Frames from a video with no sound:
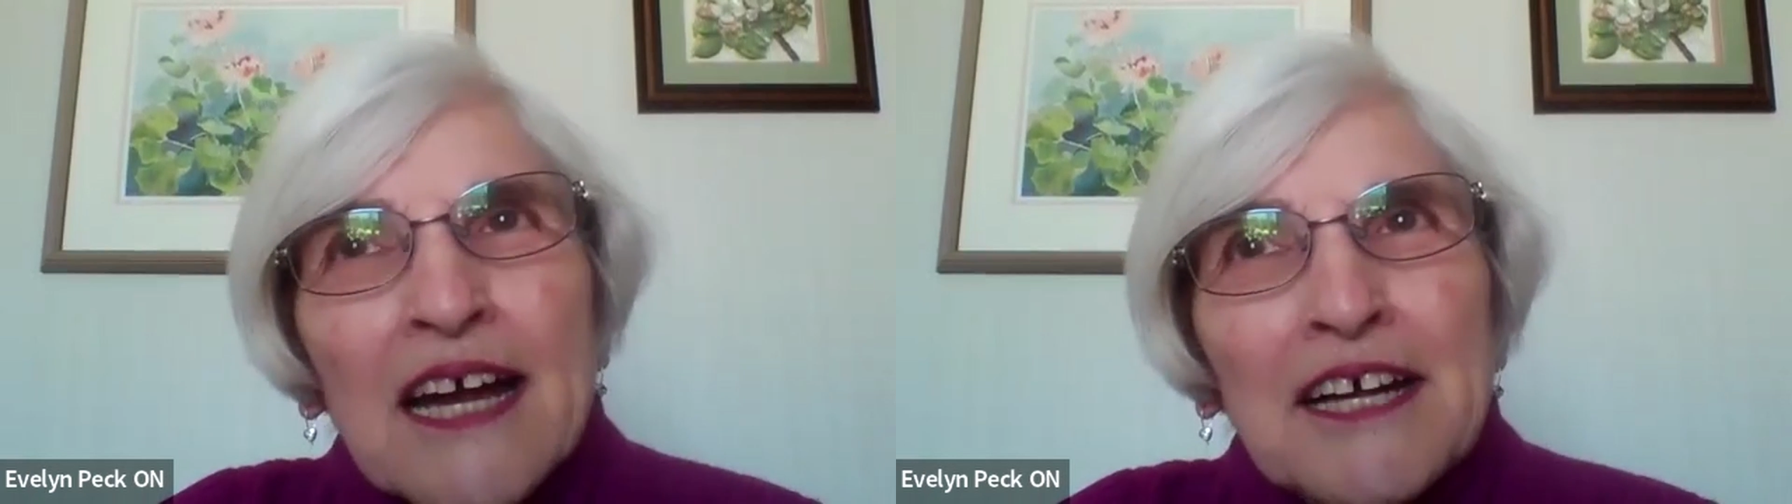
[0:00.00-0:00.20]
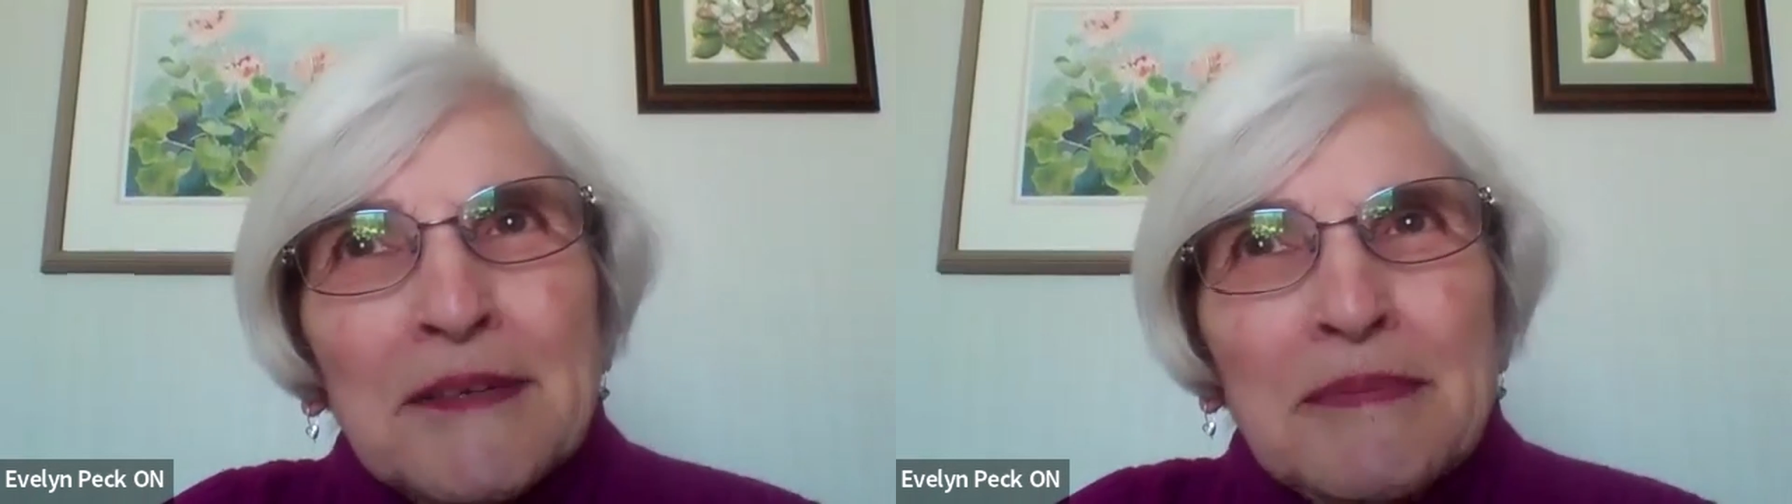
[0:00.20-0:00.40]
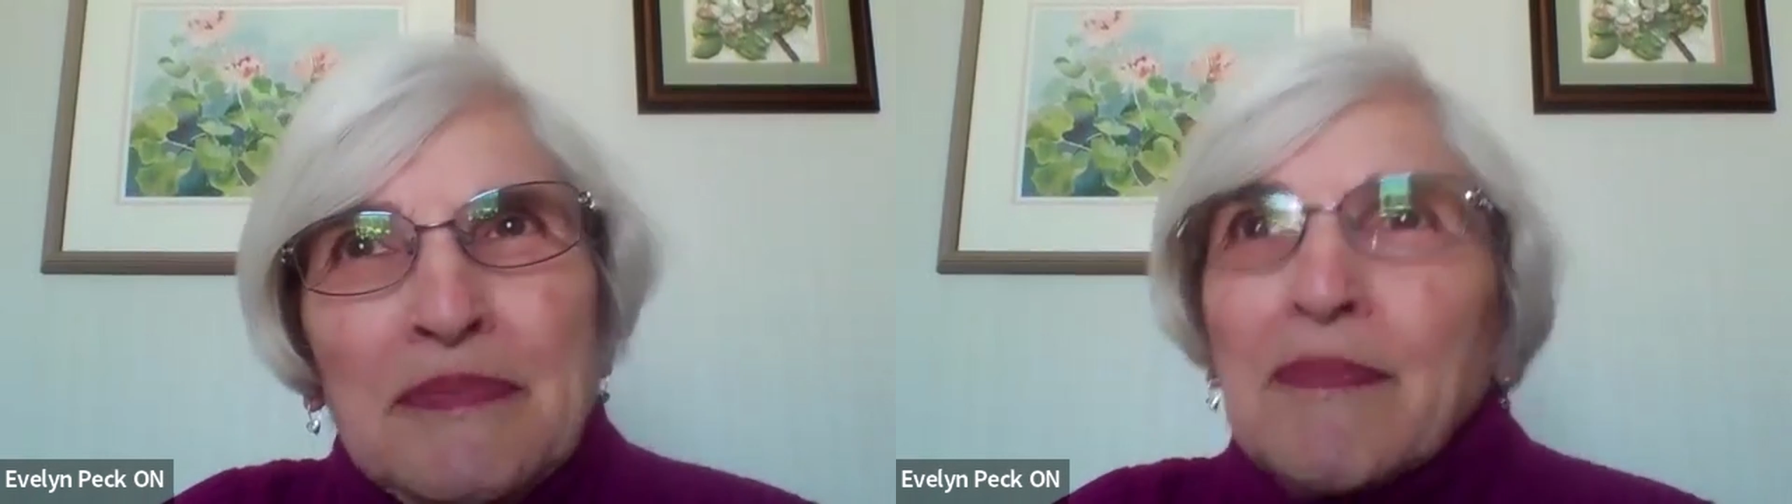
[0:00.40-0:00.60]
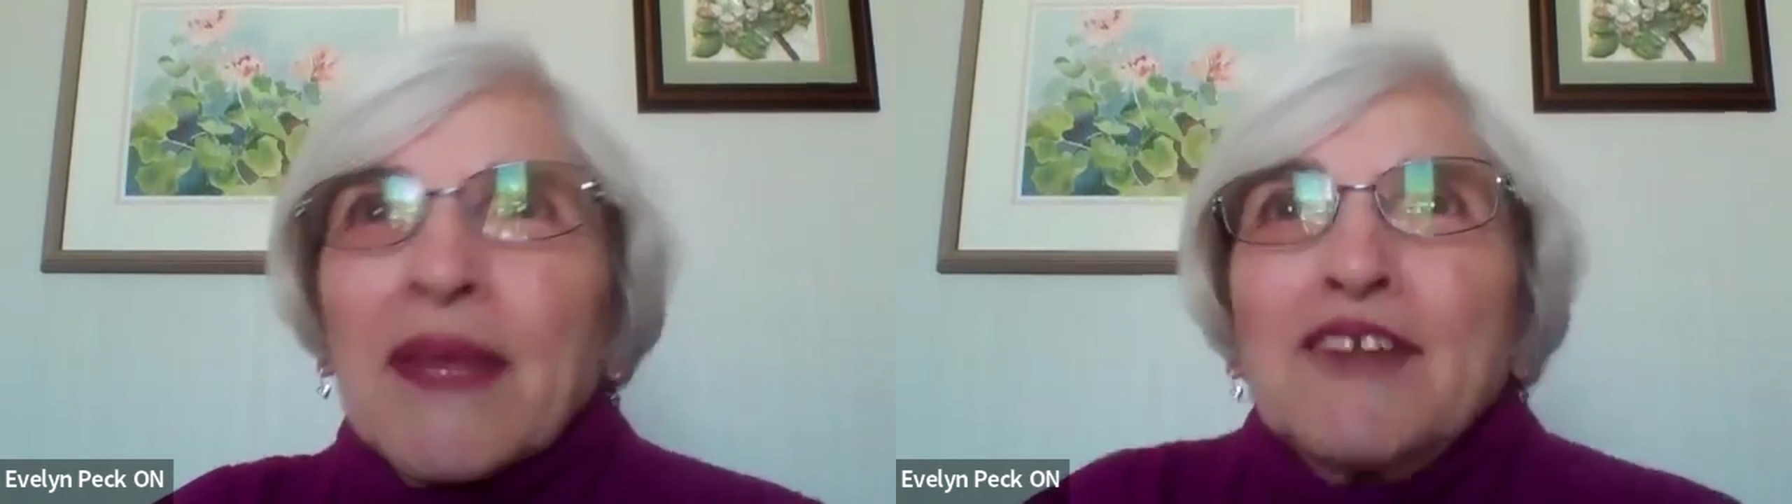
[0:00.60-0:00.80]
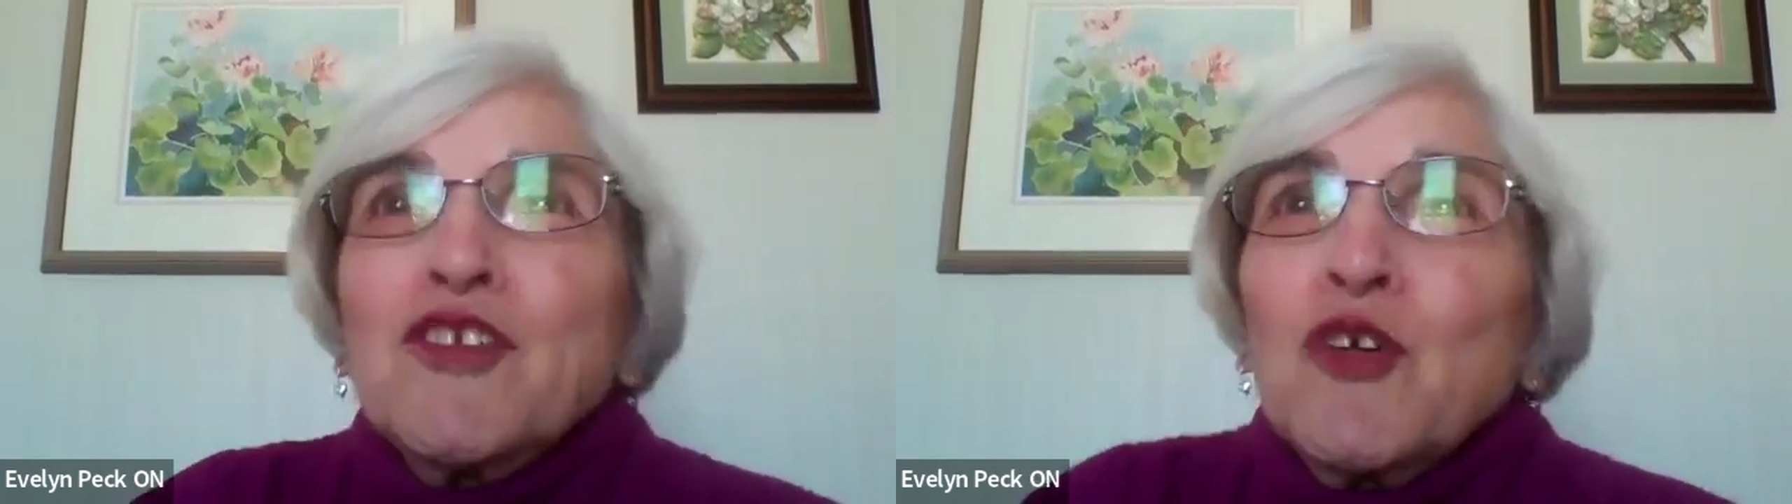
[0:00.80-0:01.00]

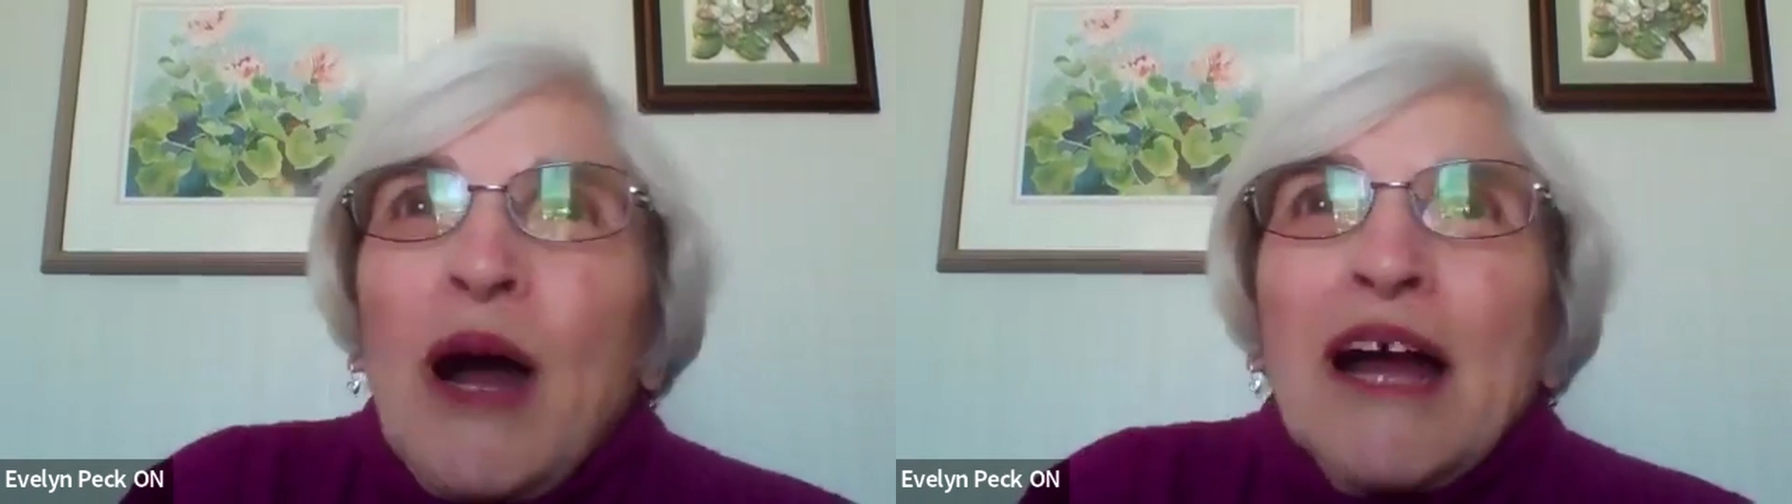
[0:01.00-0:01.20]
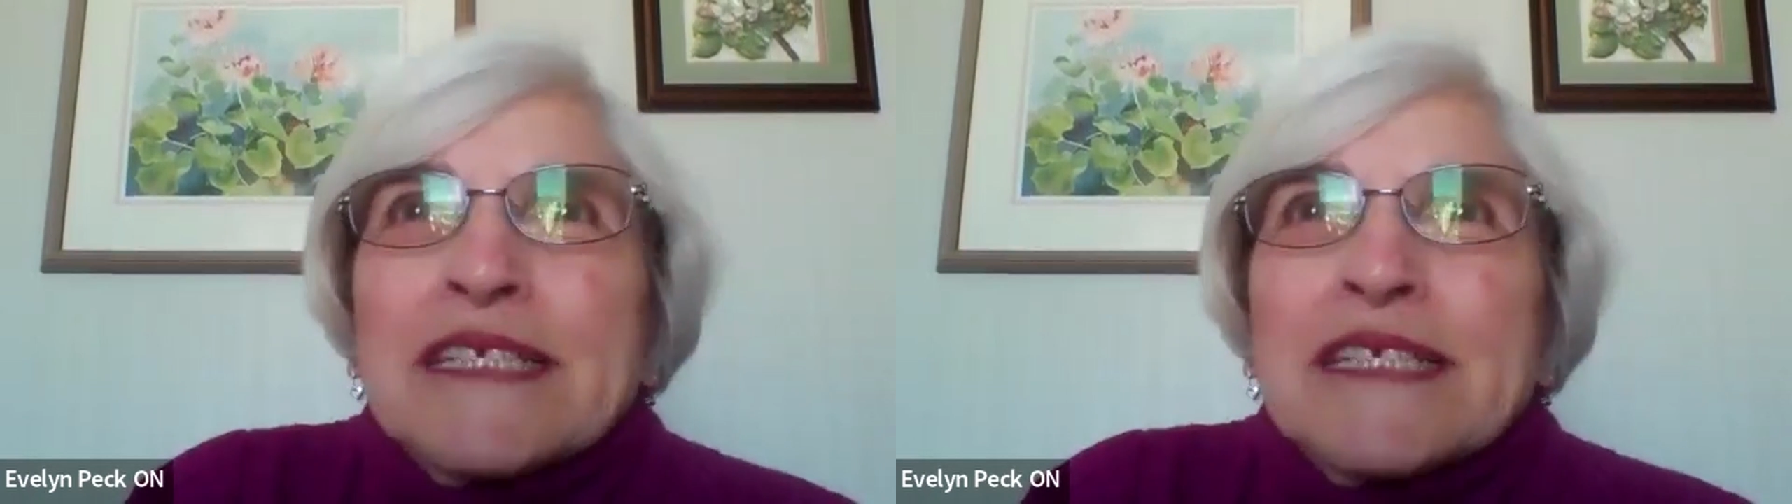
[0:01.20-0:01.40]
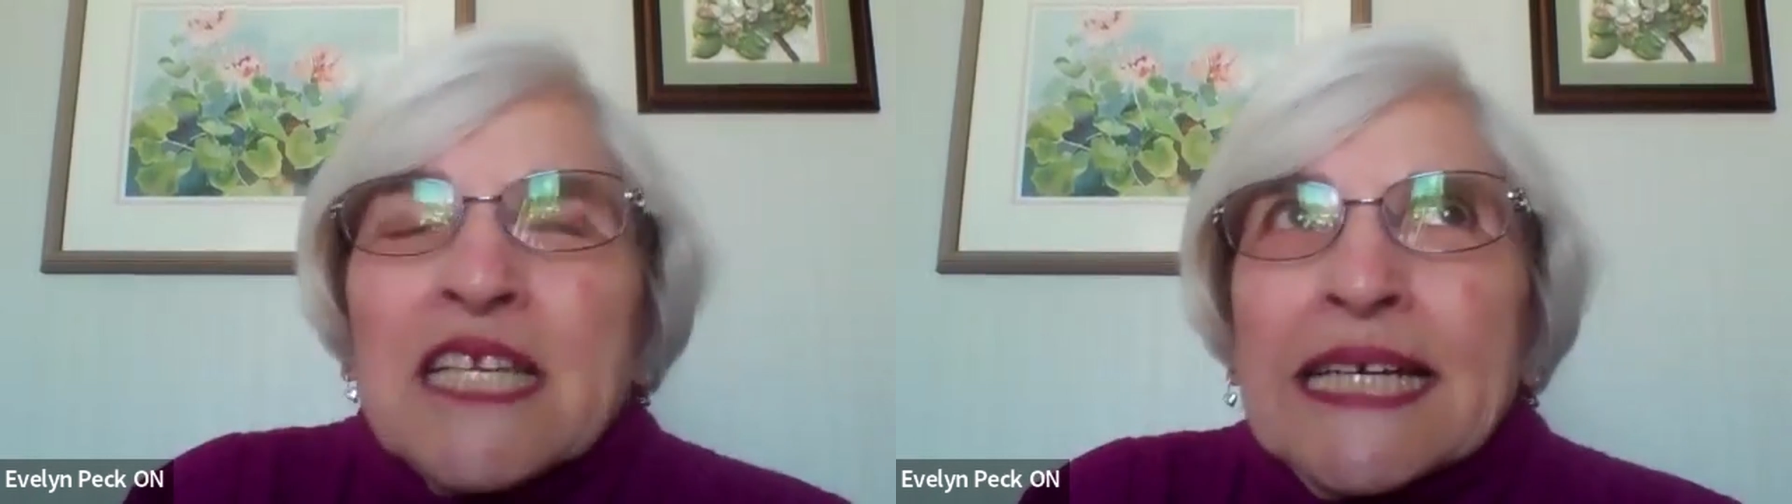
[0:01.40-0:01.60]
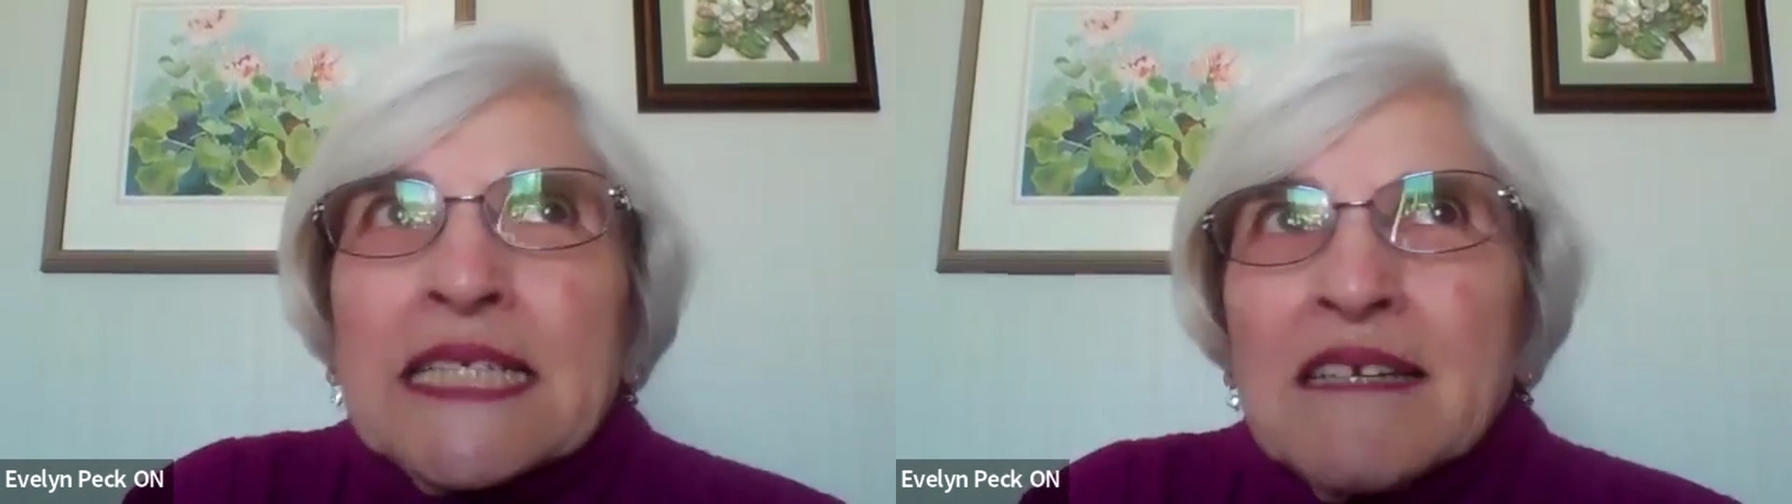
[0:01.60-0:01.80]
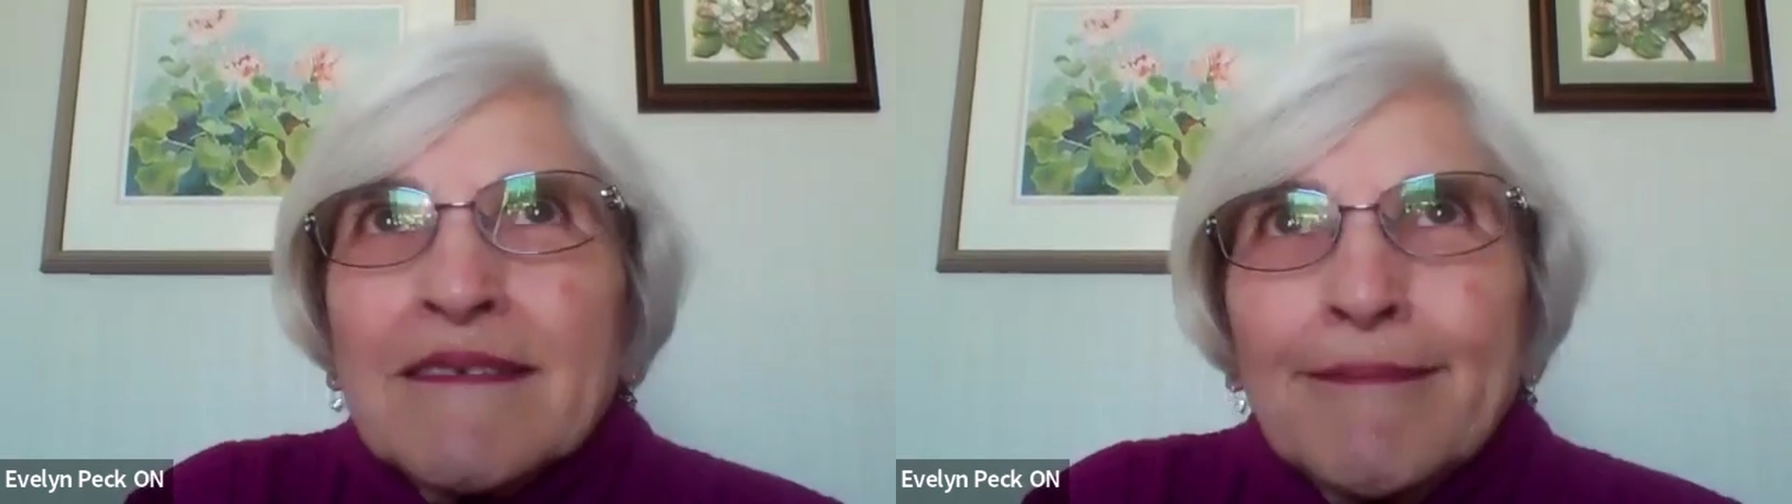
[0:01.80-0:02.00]
I know I was
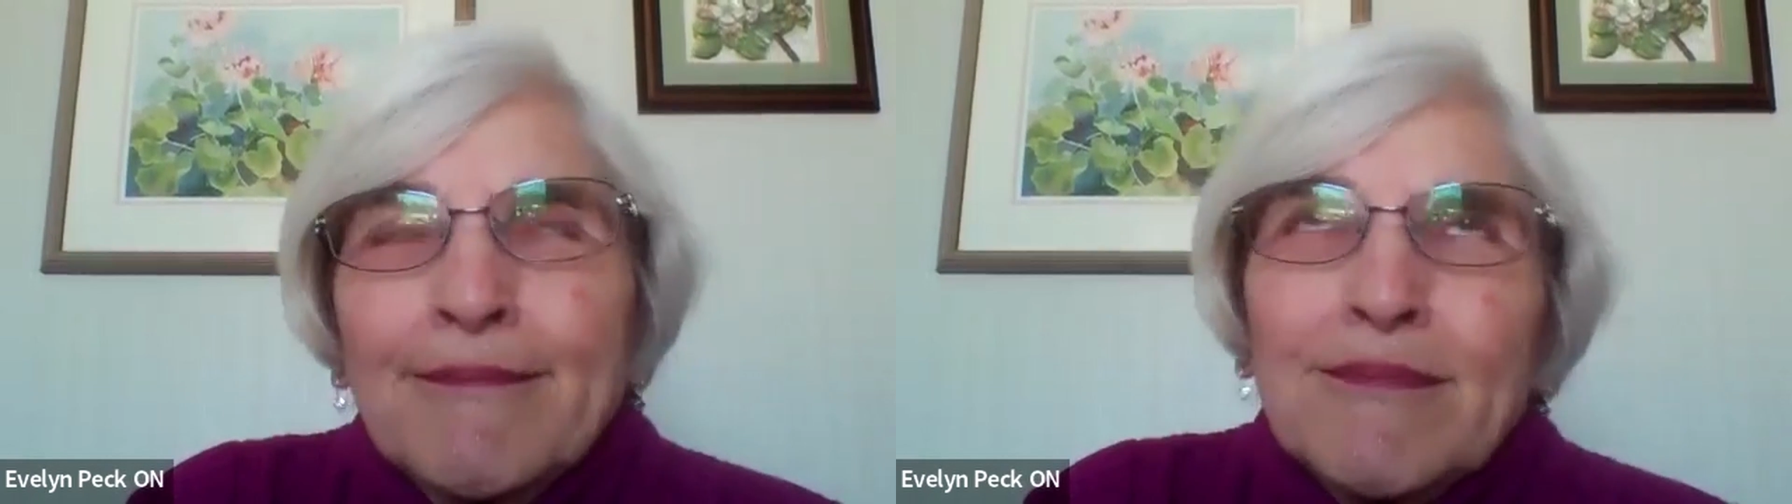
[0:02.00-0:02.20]
elected